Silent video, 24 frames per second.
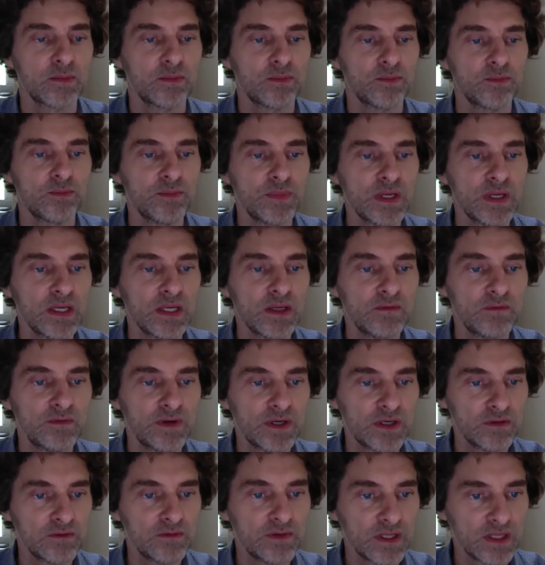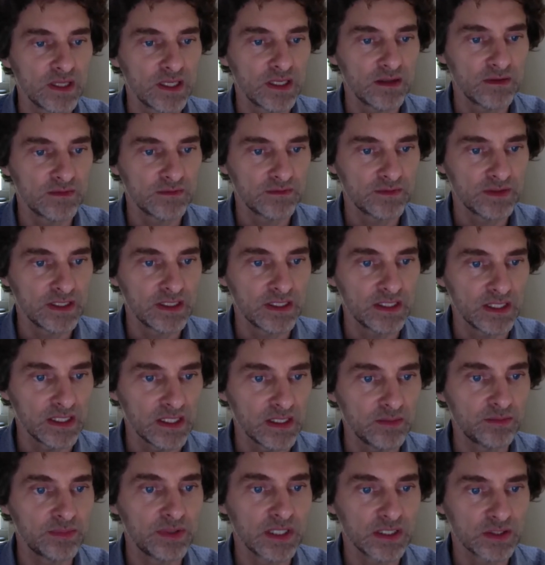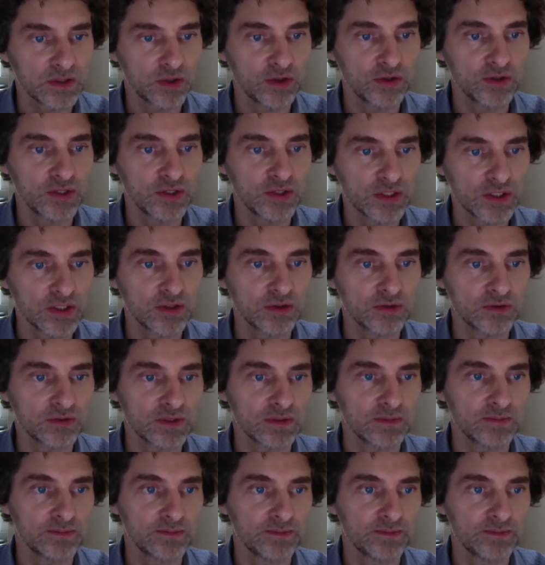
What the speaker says: may very well have an impact on your children.